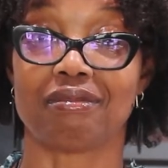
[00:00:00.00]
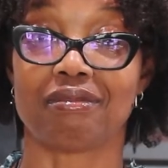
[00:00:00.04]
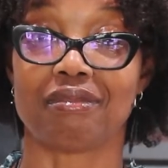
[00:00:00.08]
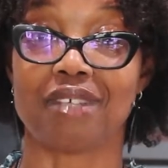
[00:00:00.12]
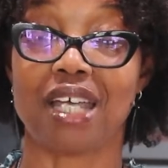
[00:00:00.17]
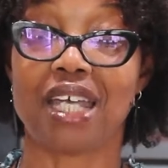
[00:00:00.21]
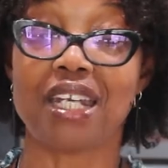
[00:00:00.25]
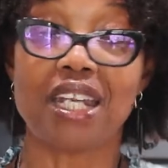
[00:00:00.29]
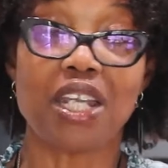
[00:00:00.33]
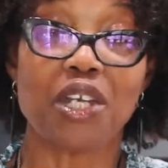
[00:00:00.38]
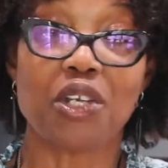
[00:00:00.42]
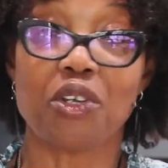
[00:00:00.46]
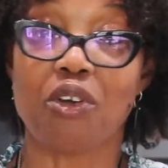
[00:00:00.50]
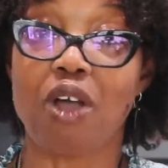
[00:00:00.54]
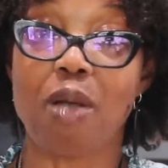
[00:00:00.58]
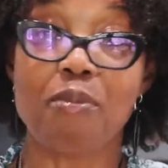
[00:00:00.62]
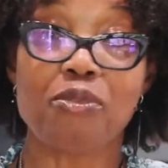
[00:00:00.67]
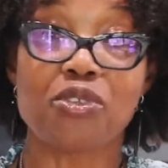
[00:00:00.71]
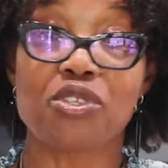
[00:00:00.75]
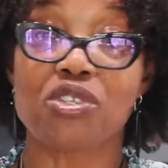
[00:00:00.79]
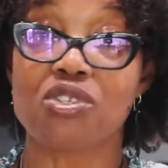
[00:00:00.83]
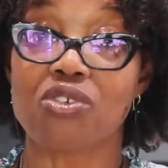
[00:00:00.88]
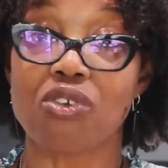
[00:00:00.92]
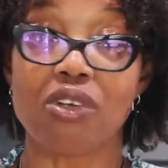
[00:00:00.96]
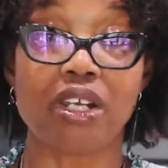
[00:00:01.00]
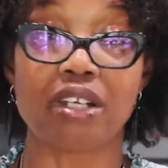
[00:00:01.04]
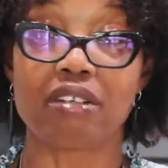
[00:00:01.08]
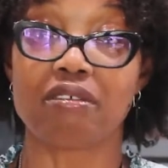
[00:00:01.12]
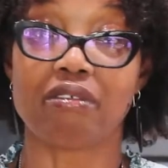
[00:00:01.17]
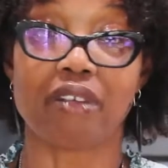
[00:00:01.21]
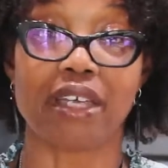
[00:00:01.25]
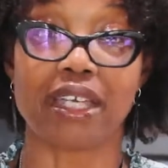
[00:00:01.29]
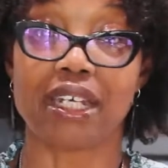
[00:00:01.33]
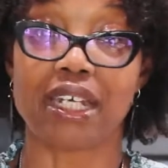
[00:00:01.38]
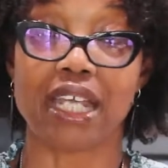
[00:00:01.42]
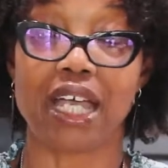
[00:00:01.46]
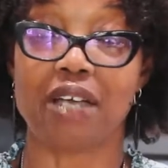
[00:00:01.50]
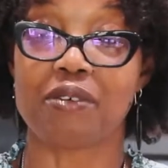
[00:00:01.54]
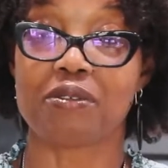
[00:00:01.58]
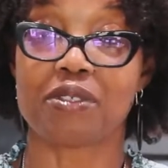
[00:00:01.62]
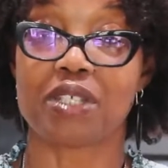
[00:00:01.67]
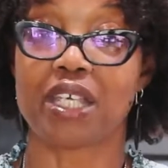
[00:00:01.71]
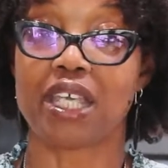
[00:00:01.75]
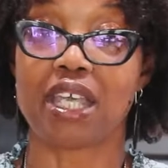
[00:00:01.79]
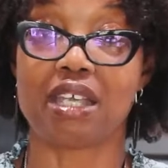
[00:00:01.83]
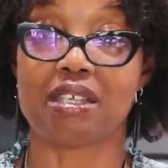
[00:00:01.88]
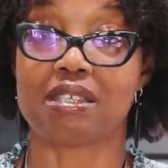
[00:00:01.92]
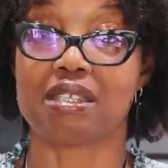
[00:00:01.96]
And I know I'm struggling right now
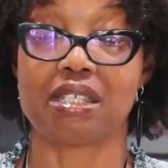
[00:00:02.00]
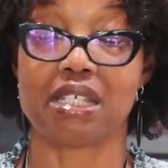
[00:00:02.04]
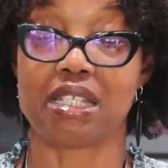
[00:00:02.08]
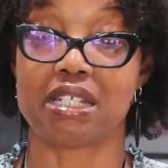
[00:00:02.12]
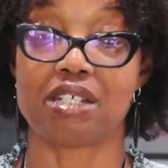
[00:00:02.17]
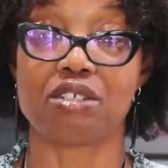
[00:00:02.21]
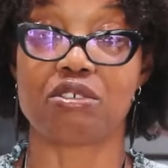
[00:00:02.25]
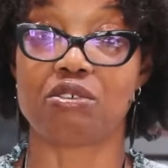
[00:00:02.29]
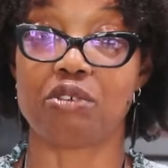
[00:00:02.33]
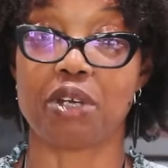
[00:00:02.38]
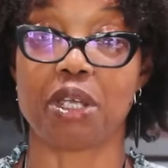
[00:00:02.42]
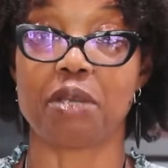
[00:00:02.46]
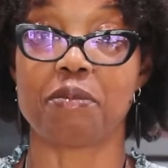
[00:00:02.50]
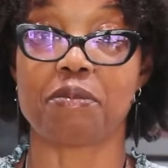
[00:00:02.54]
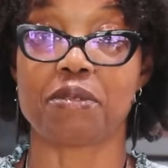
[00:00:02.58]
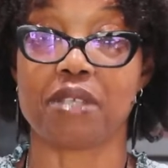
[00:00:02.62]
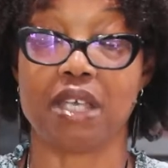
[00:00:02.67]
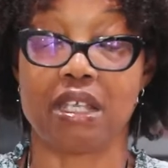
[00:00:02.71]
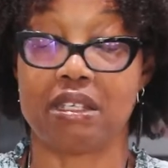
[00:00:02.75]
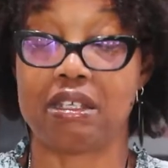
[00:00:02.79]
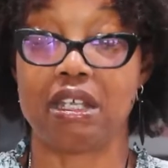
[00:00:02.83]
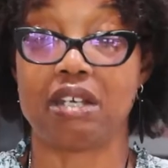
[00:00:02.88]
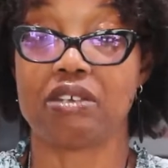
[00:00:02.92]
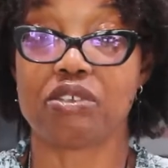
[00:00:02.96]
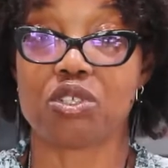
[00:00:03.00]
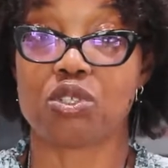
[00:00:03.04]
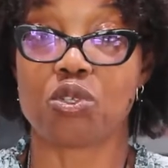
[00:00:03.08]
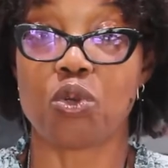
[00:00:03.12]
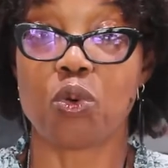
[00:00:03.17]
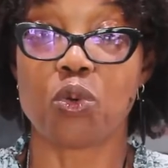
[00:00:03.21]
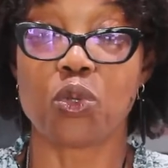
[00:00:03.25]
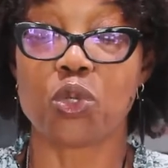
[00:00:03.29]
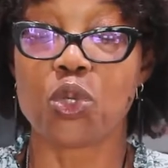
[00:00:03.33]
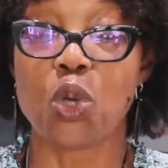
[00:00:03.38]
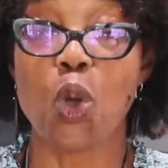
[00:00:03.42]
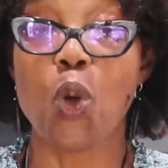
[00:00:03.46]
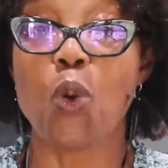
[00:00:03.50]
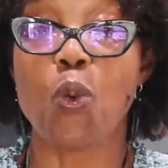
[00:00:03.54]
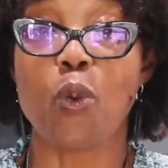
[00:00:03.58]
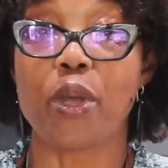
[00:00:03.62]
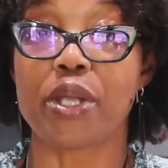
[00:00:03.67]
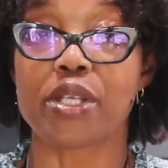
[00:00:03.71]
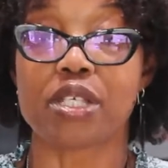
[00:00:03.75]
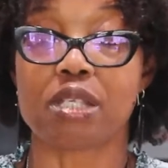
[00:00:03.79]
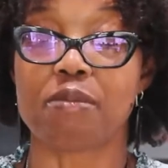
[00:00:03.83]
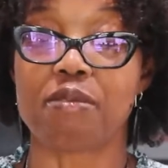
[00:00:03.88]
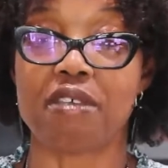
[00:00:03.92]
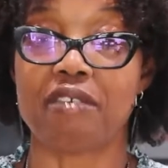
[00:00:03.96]
to get seeded grapes. They just don't know
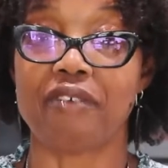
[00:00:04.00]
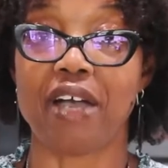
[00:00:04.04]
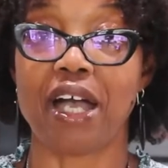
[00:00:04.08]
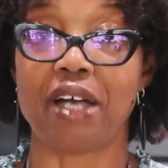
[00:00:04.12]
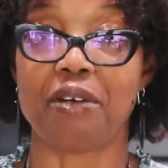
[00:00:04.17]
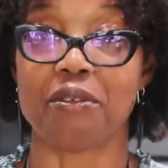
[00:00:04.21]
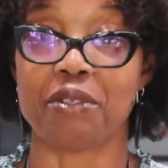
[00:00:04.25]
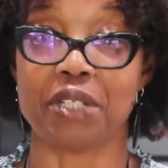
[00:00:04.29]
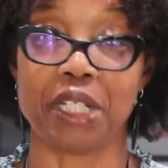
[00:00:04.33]
where to be found